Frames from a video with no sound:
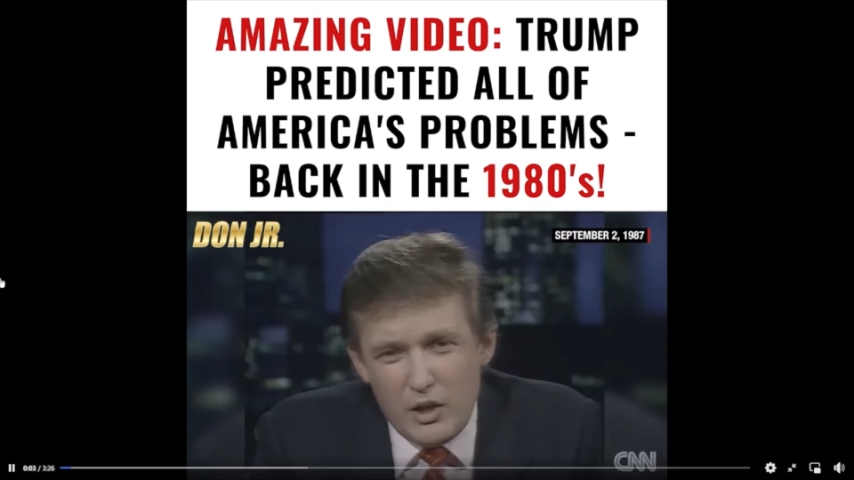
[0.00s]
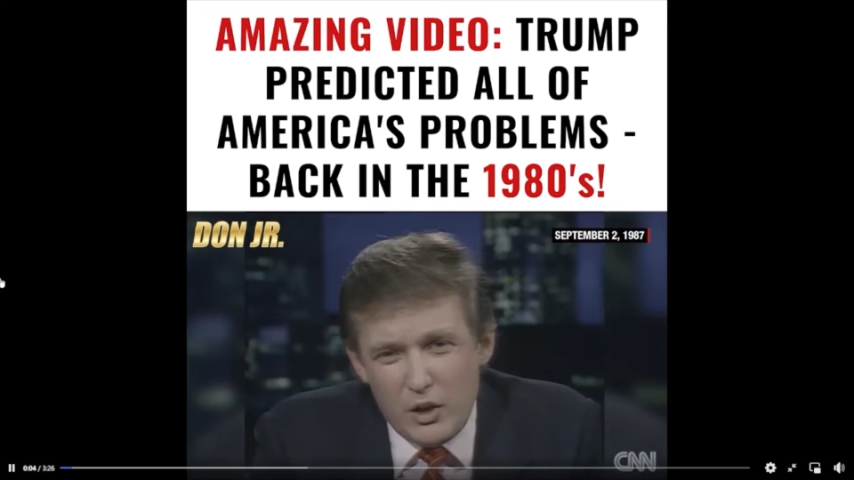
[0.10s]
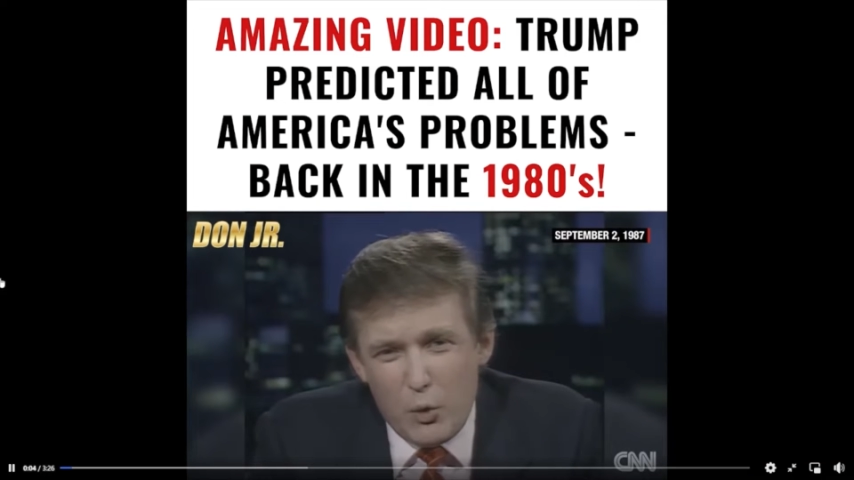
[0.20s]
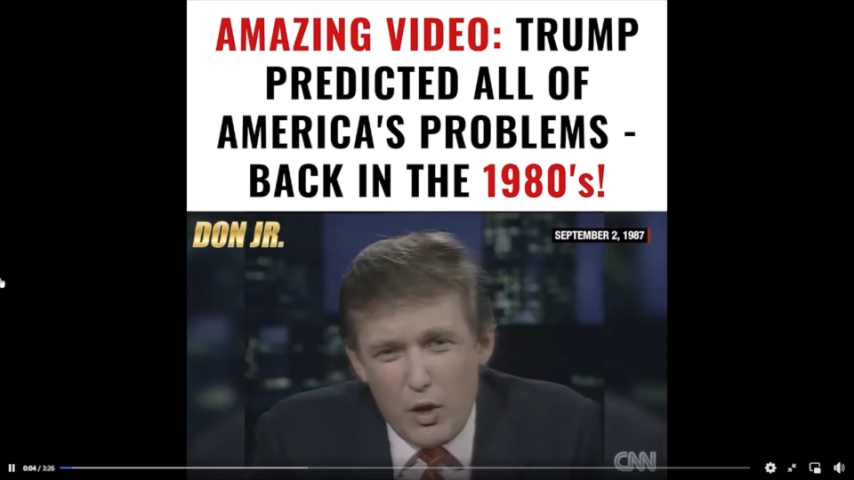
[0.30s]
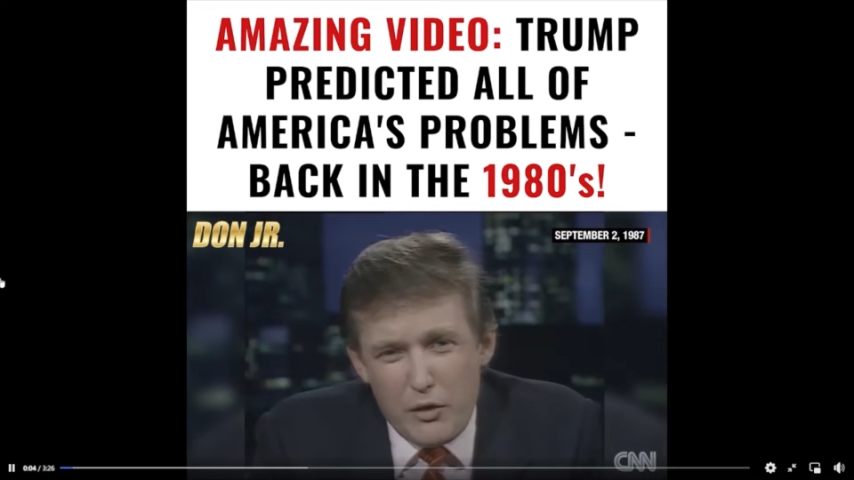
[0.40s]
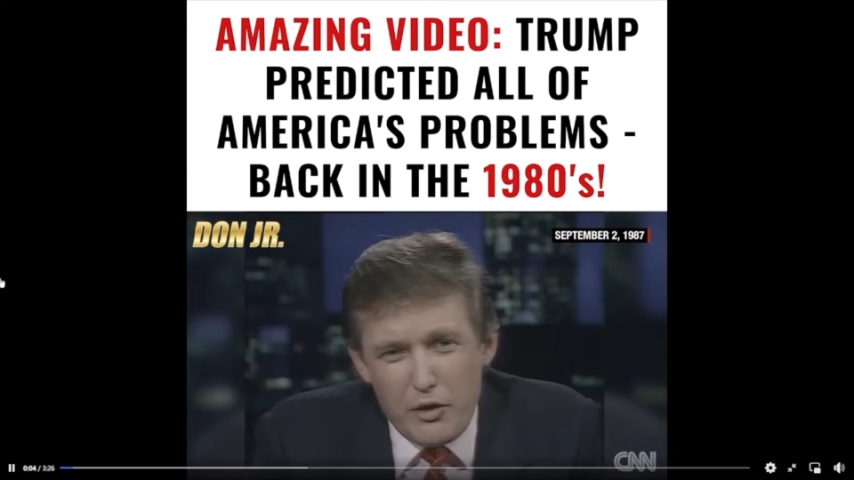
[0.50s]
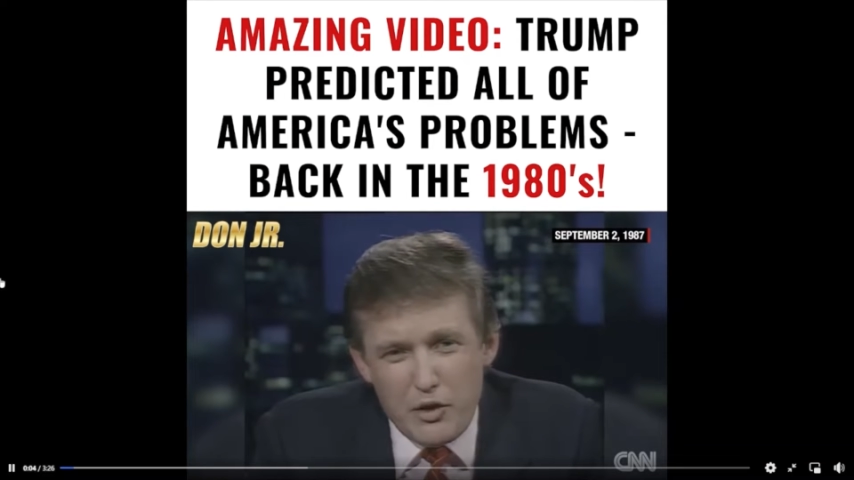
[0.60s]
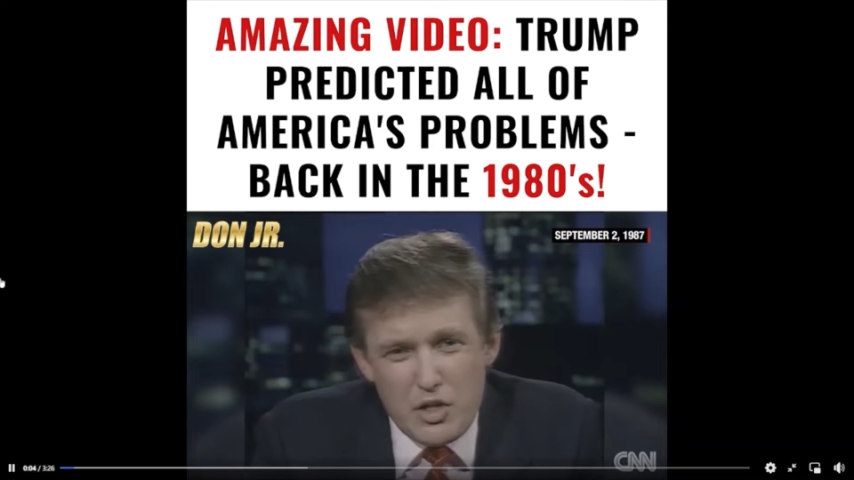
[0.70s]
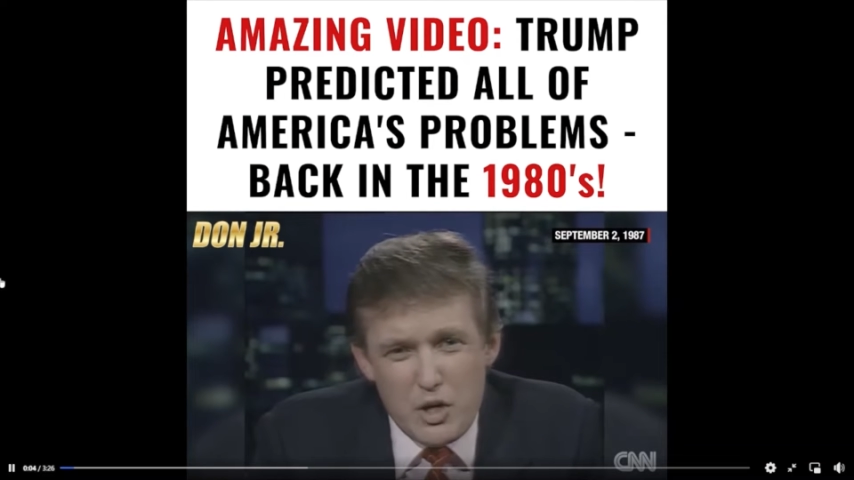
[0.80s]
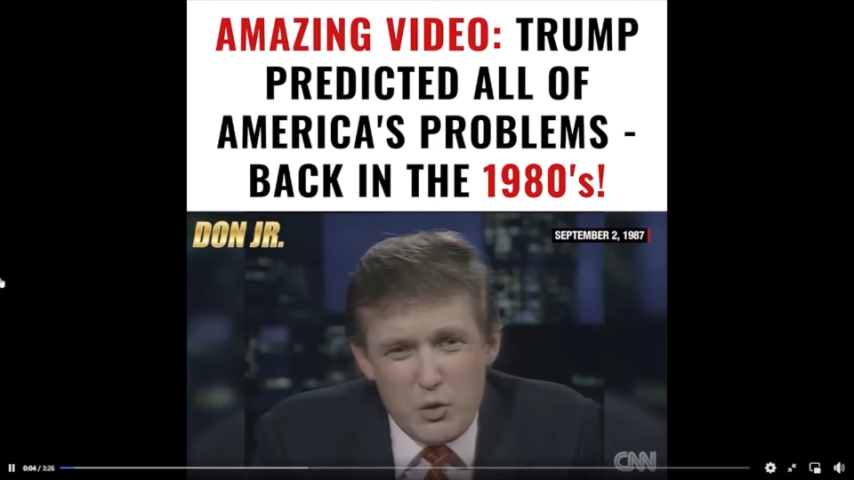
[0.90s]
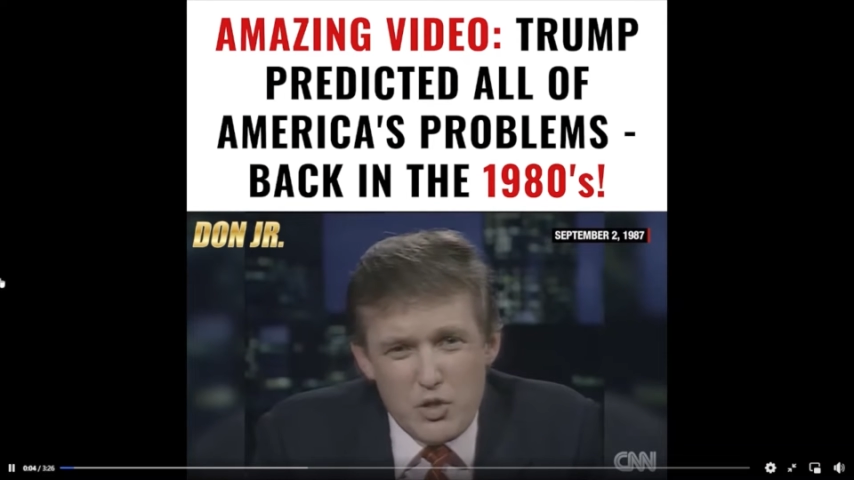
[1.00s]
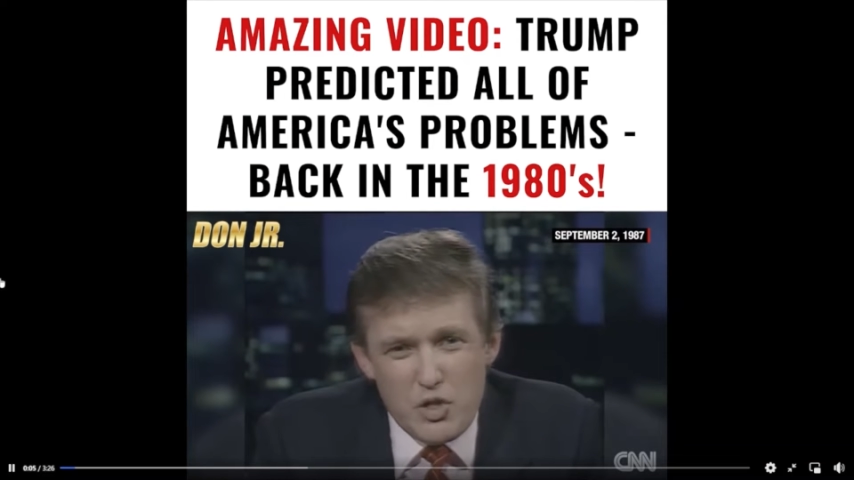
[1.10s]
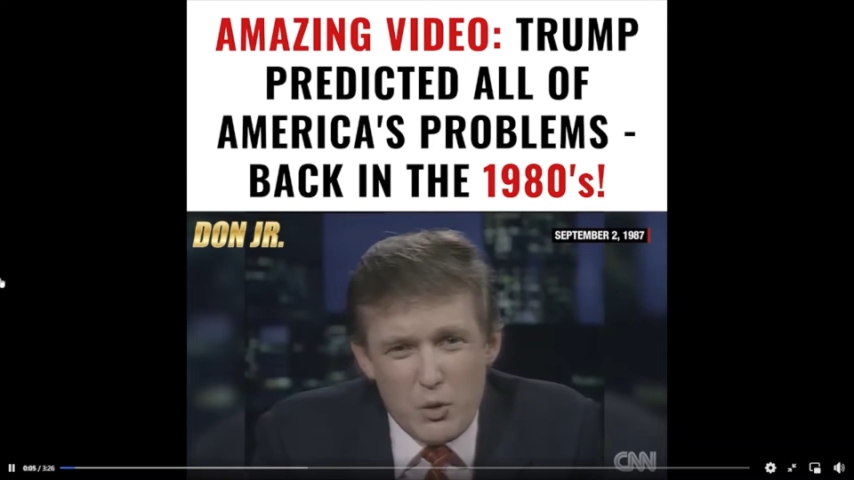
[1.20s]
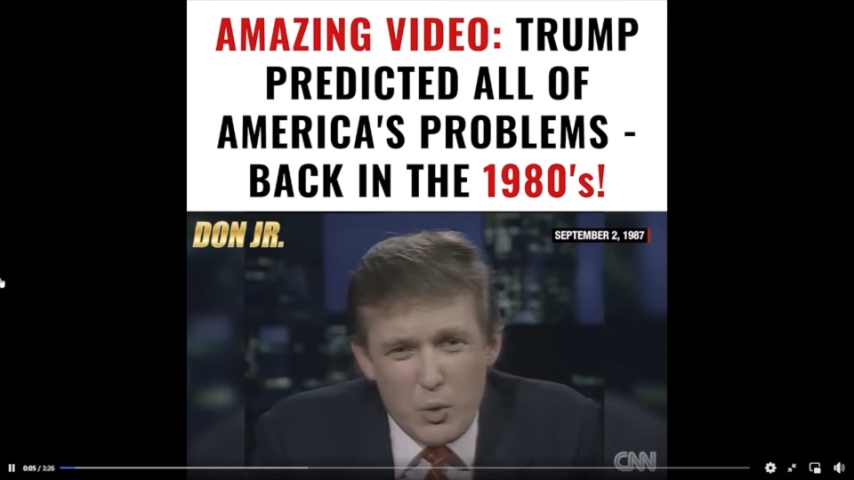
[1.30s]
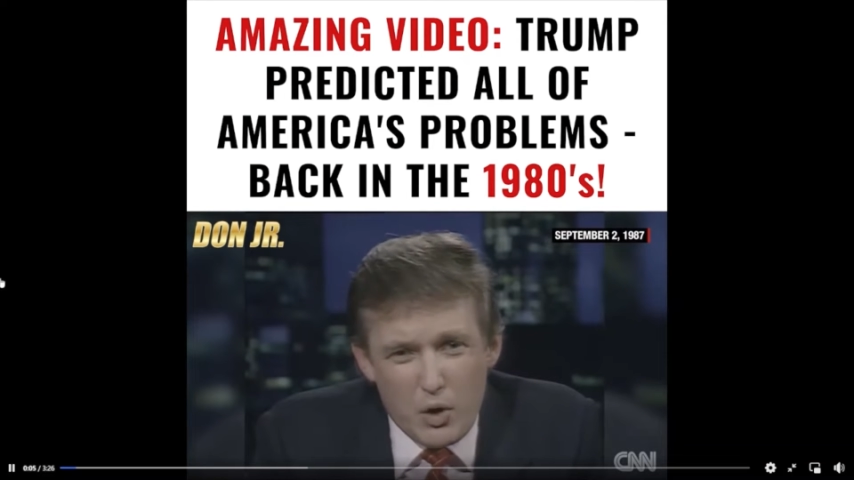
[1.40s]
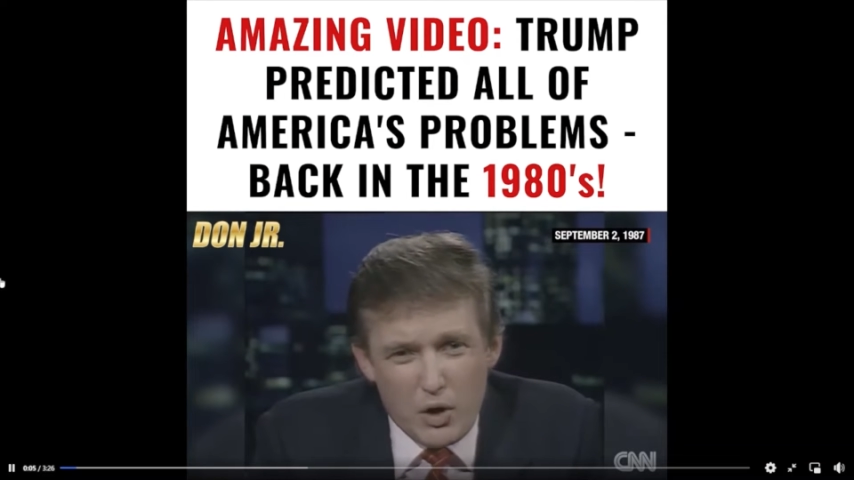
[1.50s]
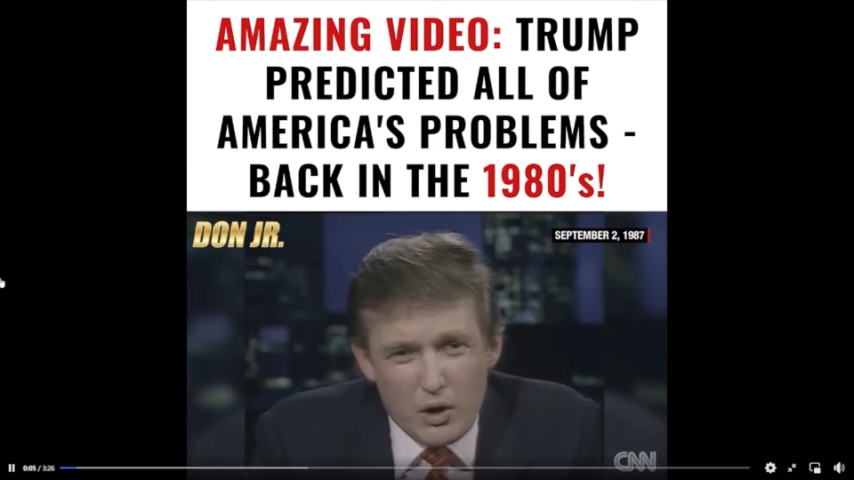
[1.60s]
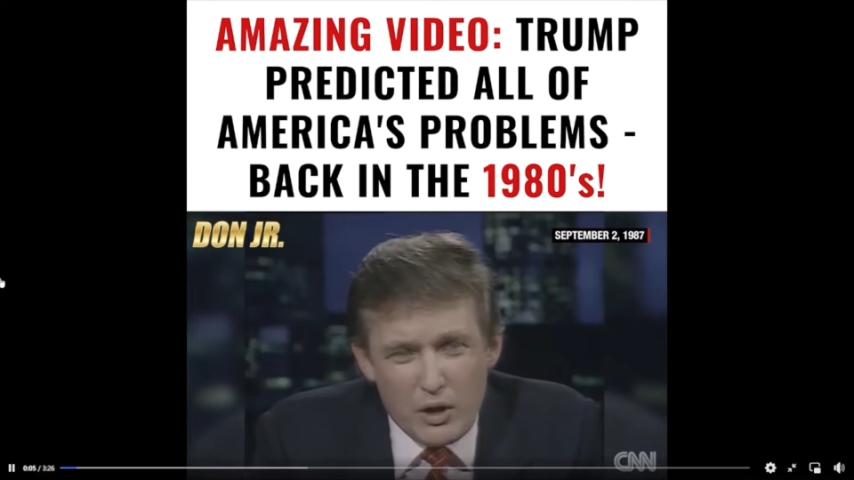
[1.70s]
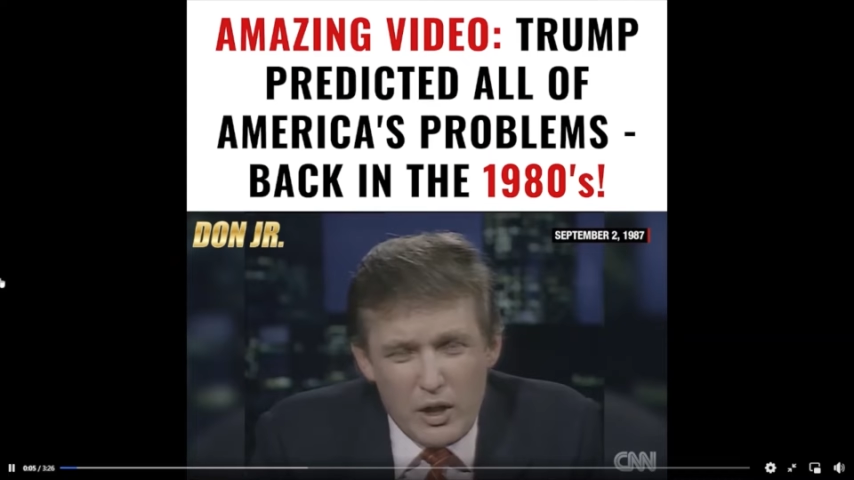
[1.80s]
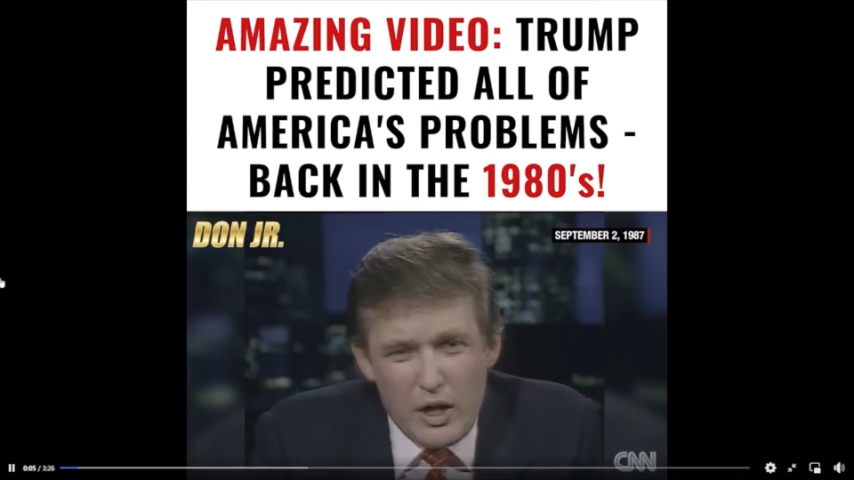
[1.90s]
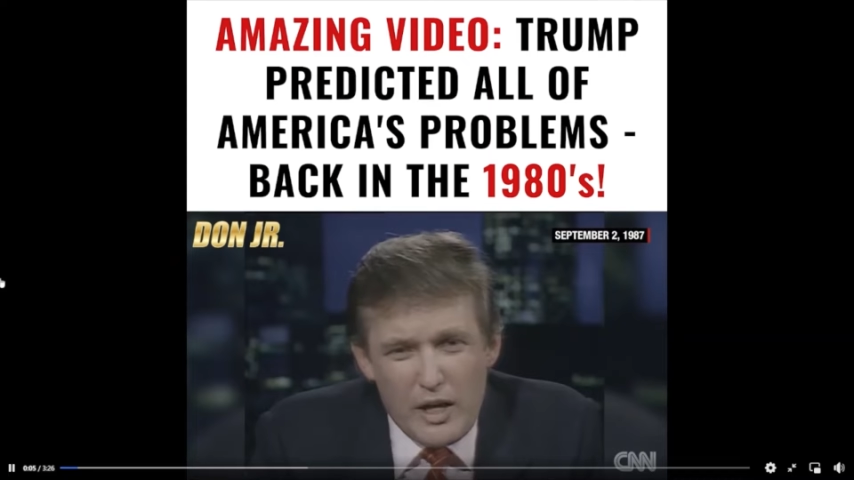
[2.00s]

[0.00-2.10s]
to the wealthiest countries in the world,